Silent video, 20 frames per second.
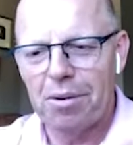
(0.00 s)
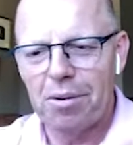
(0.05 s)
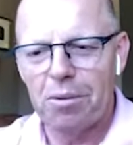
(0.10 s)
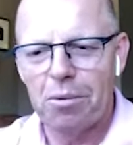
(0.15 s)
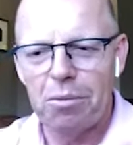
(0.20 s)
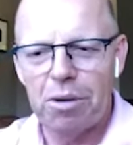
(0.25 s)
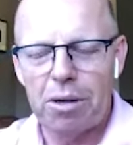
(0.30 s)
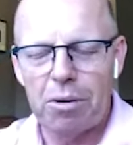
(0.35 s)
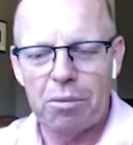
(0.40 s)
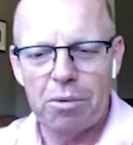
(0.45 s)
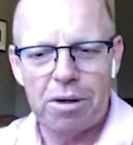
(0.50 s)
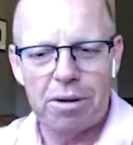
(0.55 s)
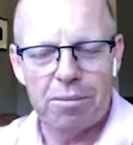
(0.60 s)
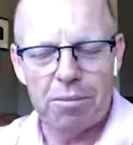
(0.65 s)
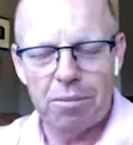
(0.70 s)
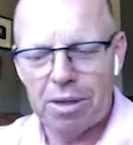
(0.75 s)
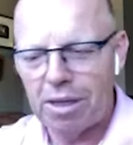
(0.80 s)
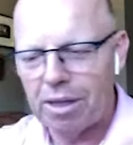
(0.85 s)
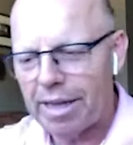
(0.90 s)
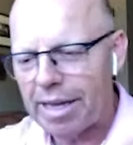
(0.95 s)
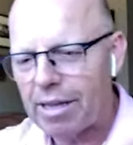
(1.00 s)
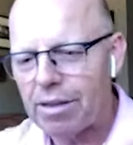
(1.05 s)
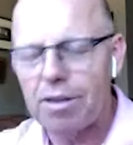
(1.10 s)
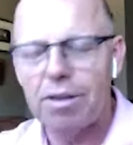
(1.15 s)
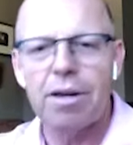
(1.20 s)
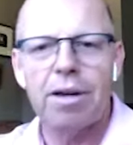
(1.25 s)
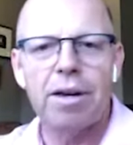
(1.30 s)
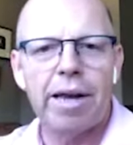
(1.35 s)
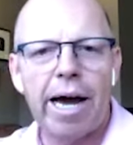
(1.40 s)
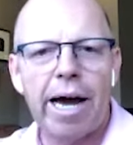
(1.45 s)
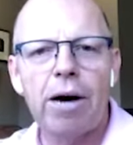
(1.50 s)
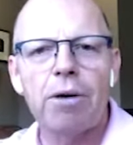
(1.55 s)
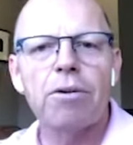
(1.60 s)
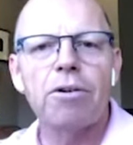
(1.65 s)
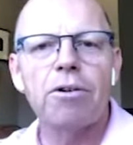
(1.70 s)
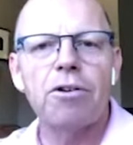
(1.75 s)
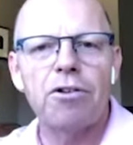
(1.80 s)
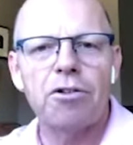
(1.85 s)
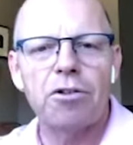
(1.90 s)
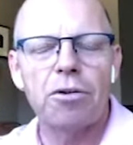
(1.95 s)
we lengthened it out
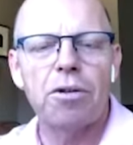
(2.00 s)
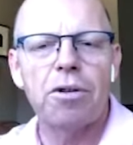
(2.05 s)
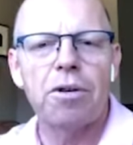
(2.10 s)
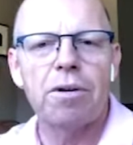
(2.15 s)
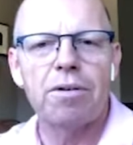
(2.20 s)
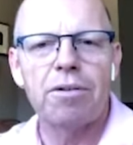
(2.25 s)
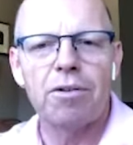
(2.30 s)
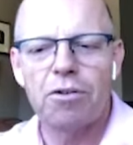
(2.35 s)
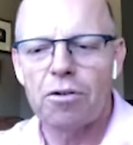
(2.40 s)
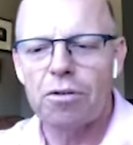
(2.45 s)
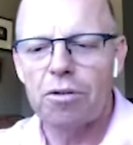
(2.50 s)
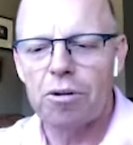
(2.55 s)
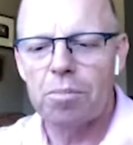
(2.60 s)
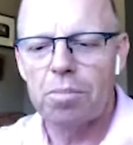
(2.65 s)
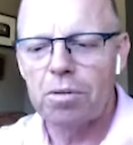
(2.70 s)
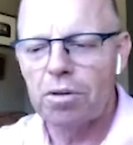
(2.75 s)
so that